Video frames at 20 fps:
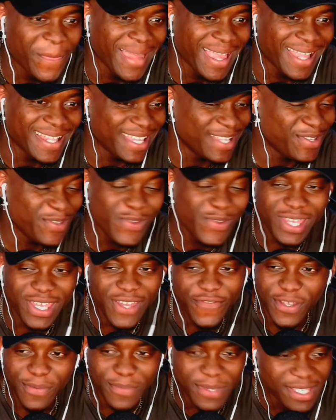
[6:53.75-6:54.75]
They do
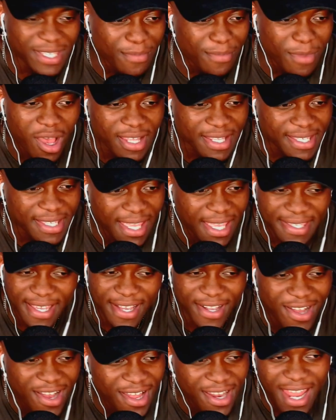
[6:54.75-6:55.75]
give them some hard tests, I
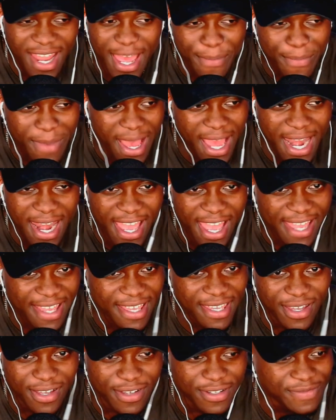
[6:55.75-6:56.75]
can't lie, but I like
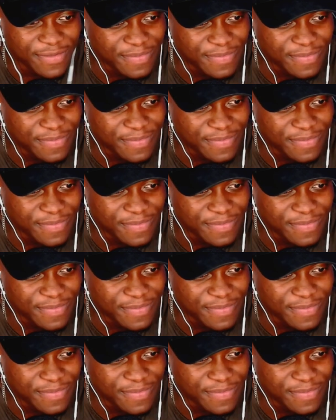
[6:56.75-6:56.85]
it.